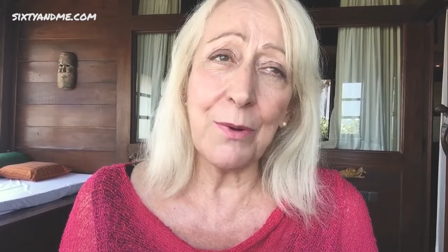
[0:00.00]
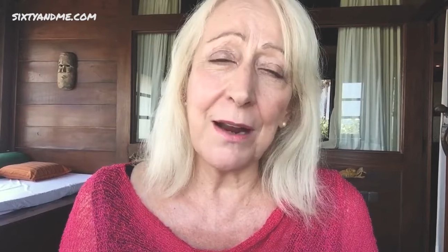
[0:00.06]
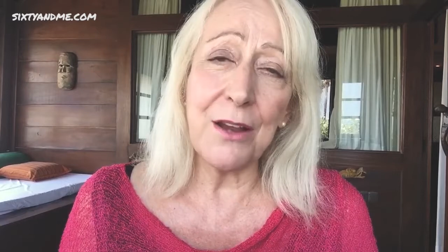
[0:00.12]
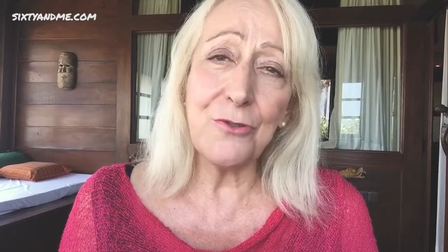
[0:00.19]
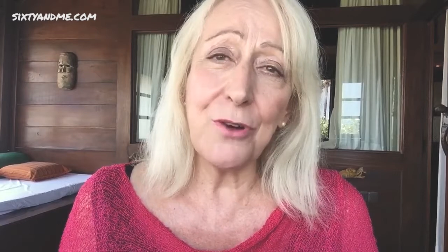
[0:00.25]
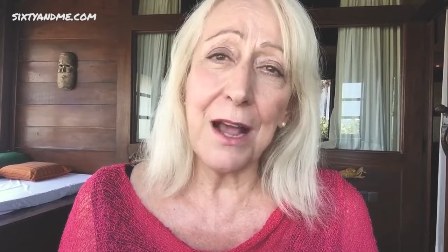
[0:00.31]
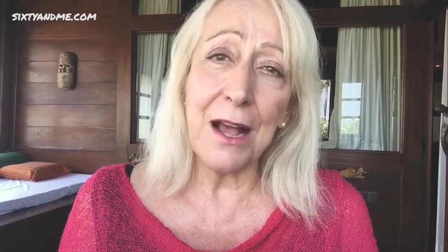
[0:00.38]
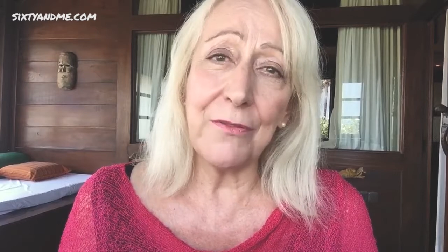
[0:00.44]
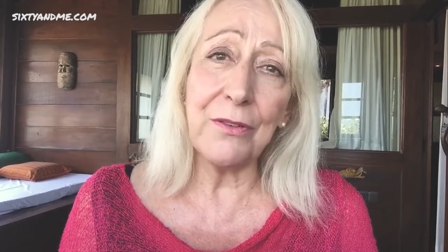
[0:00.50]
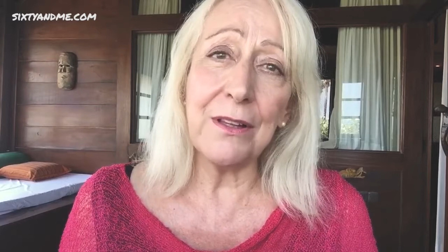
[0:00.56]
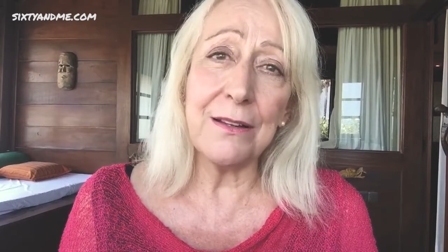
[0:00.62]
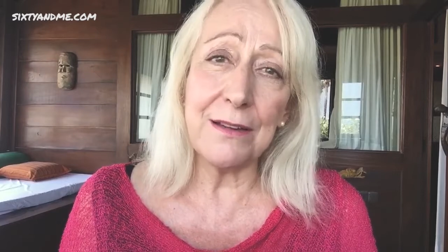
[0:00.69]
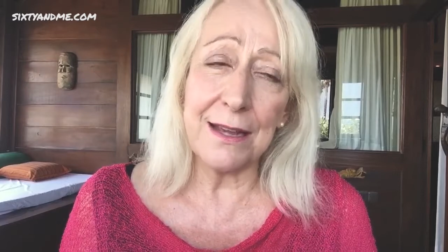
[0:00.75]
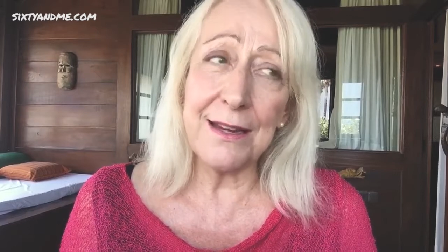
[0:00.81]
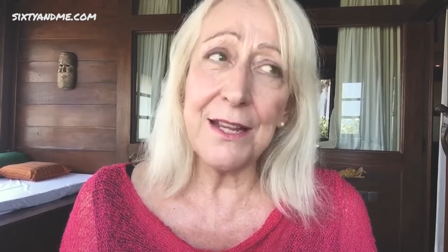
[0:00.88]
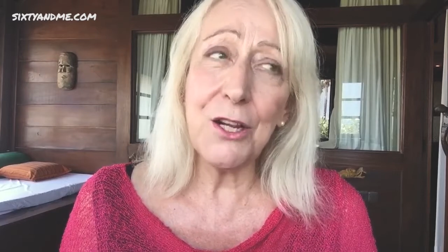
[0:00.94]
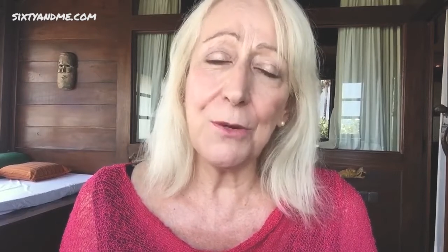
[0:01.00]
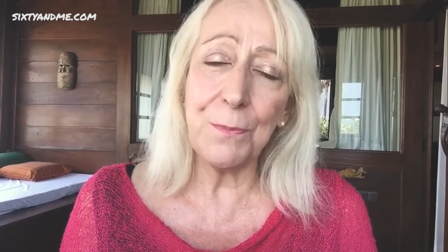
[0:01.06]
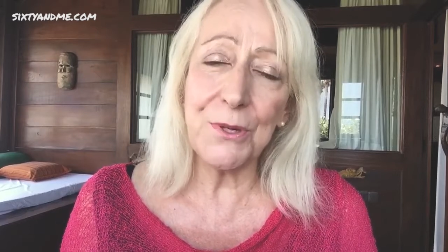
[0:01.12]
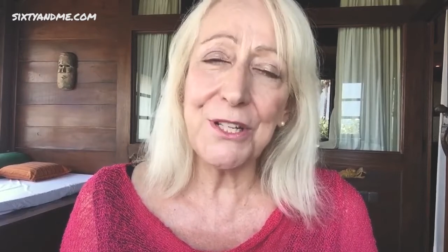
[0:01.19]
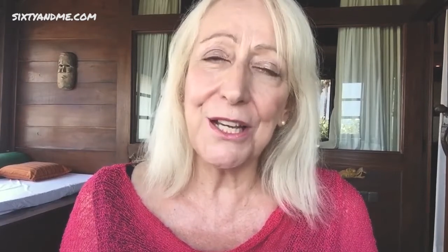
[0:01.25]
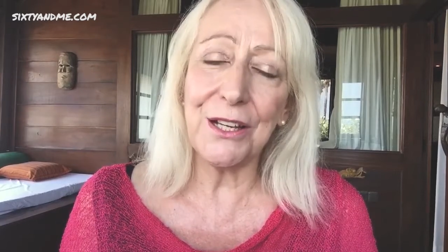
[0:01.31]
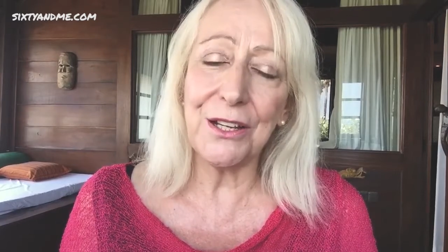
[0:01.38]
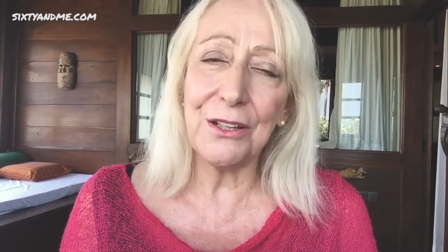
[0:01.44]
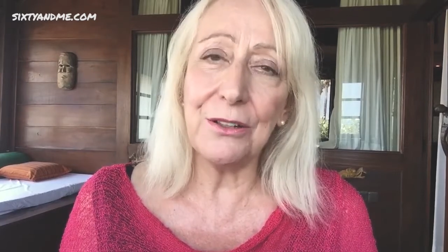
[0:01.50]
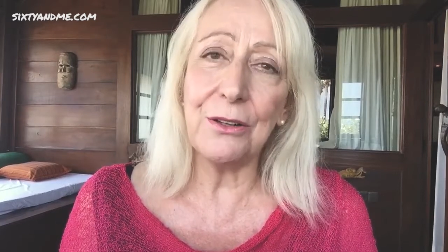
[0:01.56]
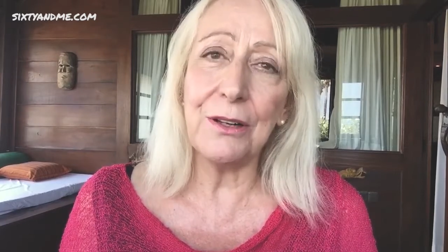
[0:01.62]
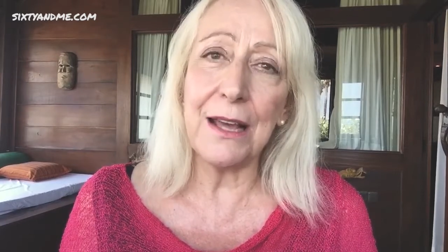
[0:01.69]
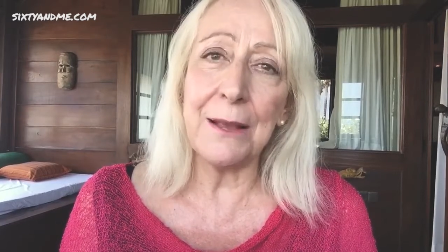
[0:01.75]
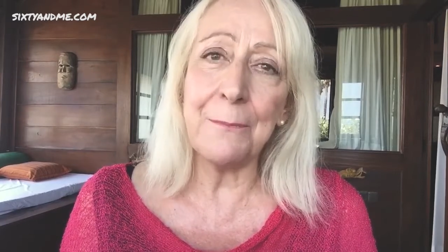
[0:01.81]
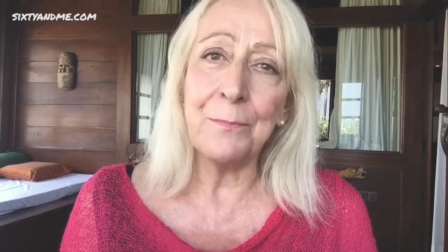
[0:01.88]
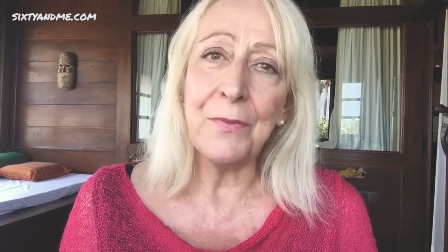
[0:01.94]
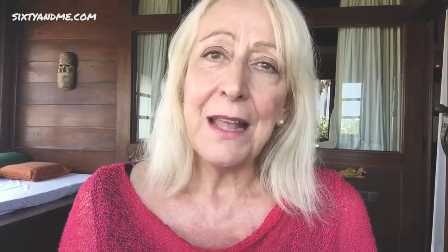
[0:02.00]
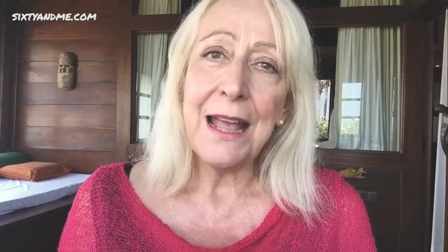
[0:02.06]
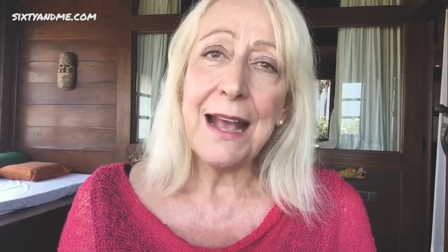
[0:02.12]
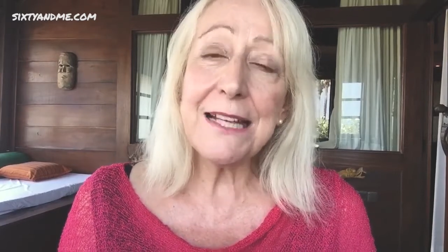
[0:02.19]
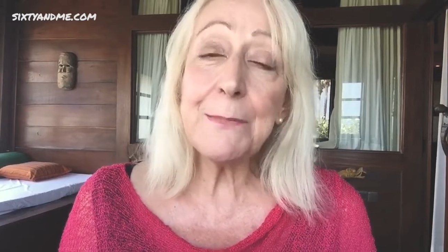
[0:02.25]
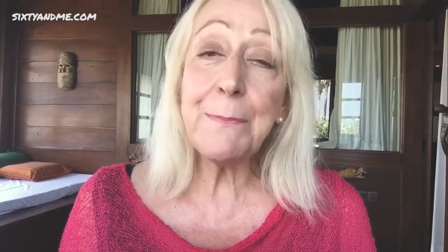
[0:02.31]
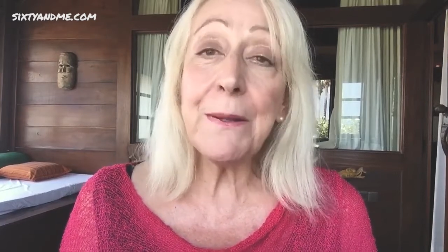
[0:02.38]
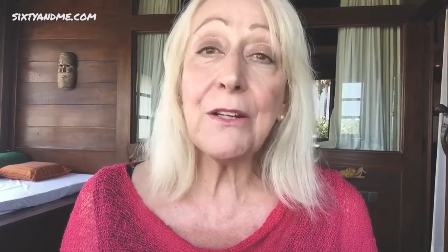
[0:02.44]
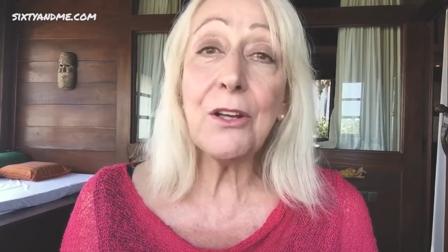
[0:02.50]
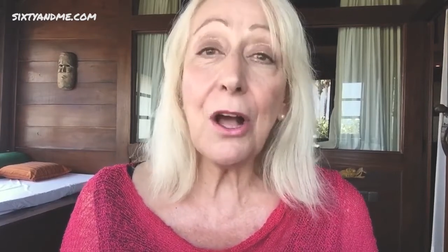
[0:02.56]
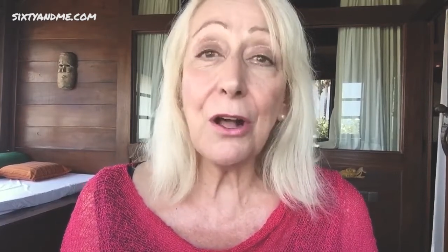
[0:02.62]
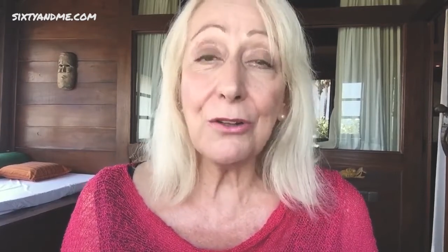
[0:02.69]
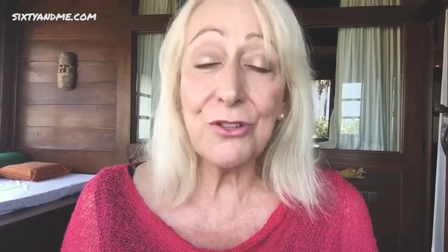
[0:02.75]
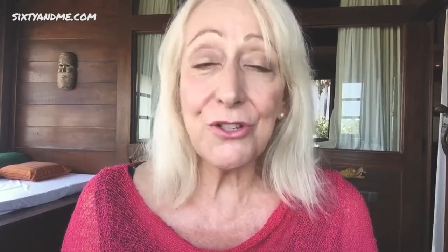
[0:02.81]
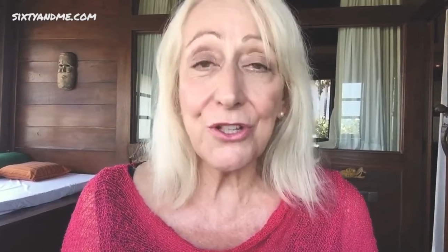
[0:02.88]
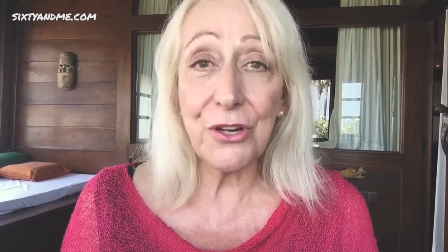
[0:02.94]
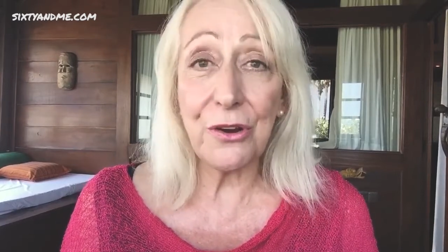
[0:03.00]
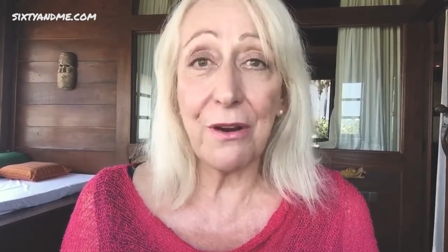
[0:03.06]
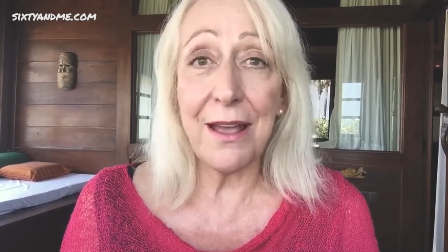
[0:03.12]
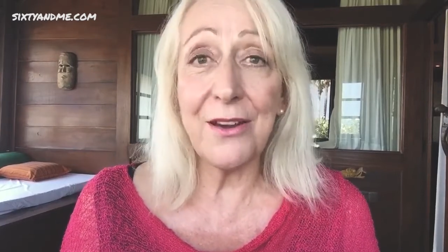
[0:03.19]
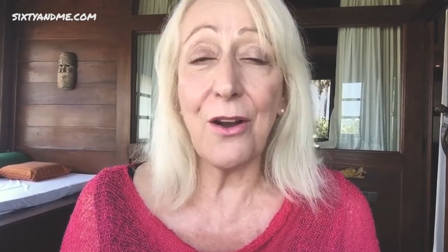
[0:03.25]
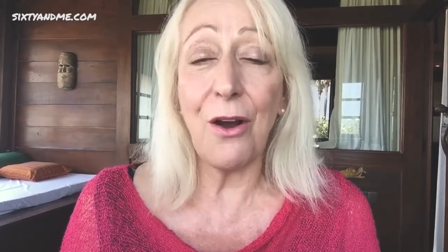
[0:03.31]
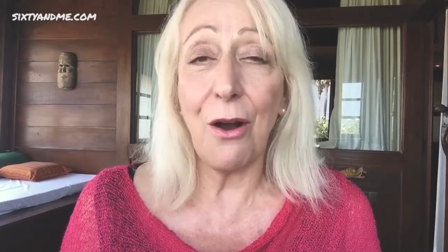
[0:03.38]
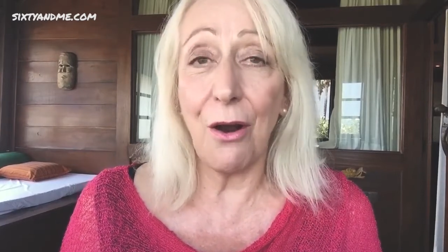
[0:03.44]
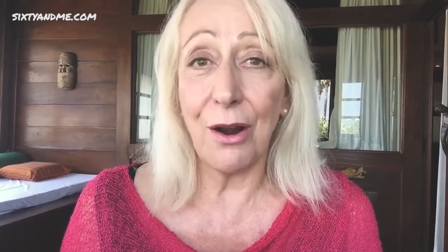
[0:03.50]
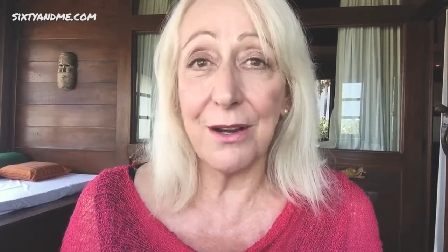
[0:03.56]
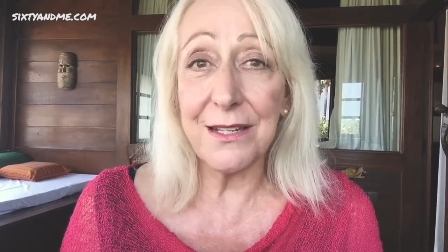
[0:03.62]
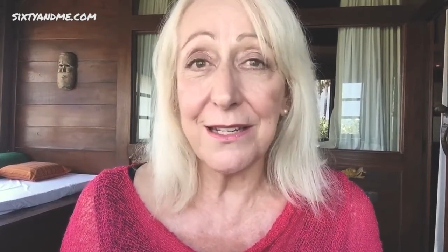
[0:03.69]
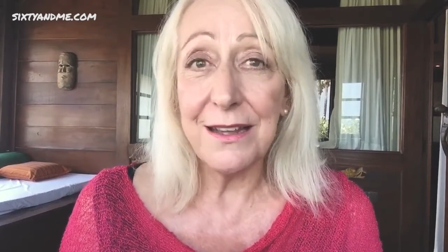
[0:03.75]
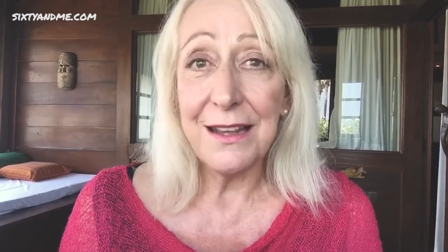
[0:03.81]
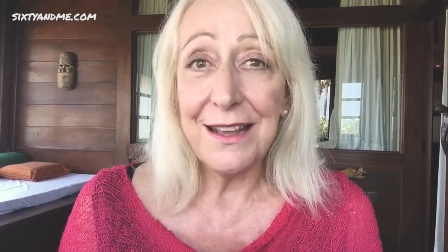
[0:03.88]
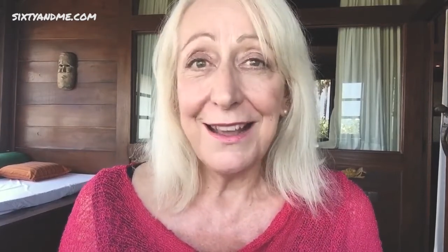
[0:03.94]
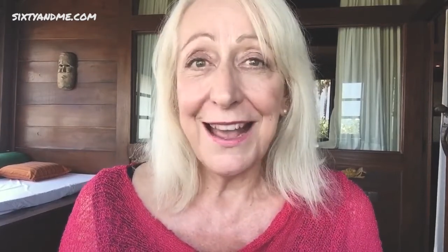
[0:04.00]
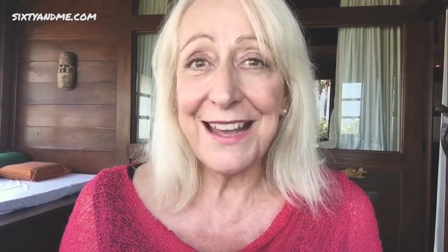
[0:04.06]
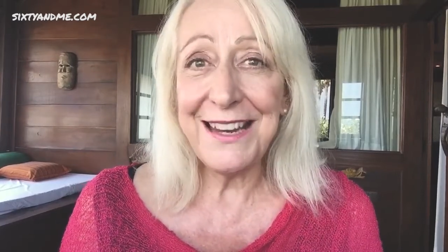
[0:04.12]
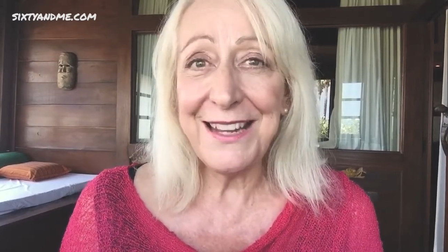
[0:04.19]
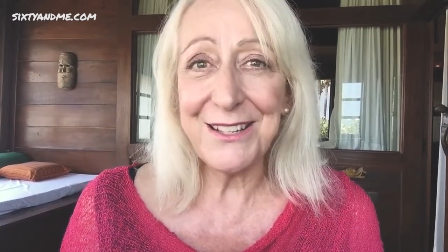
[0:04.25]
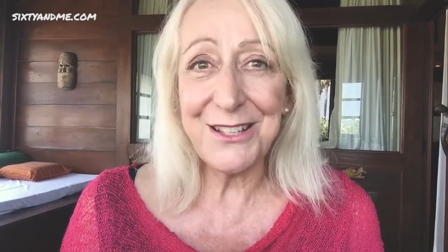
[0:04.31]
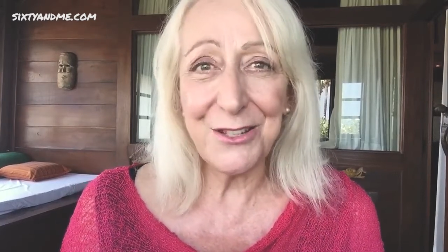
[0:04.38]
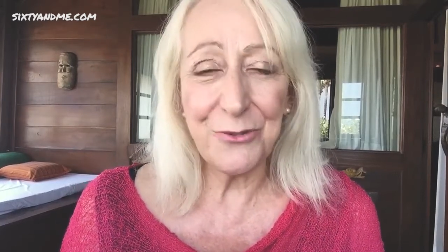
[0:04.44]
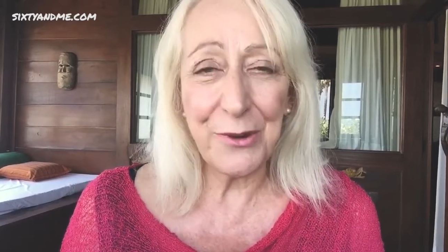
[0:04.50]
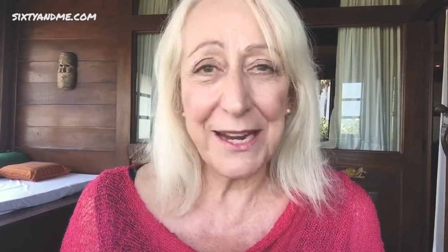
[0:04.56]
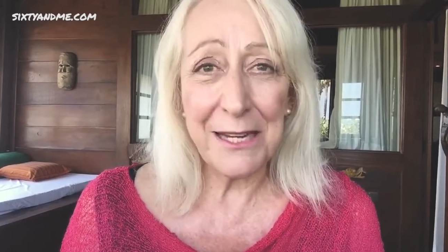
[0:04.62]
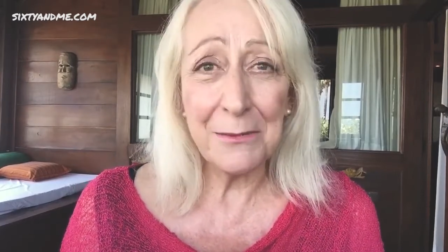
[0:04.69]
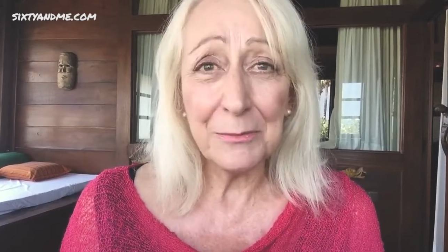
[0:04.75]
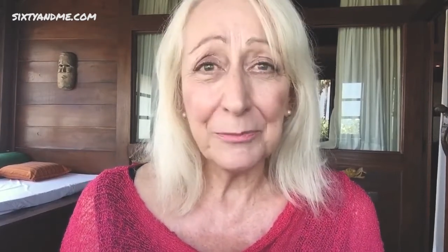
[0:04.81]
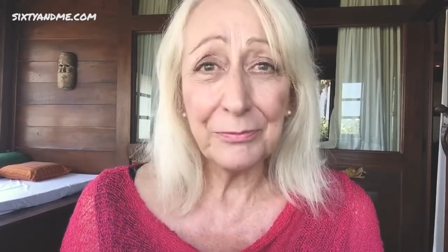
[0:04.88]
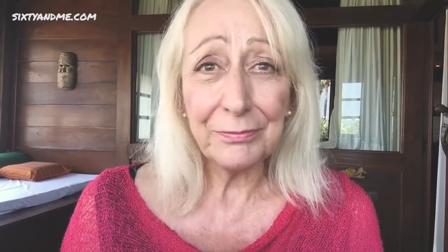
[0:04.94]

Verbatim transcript: when I travel, and, and here particularly, has been culture and art and history.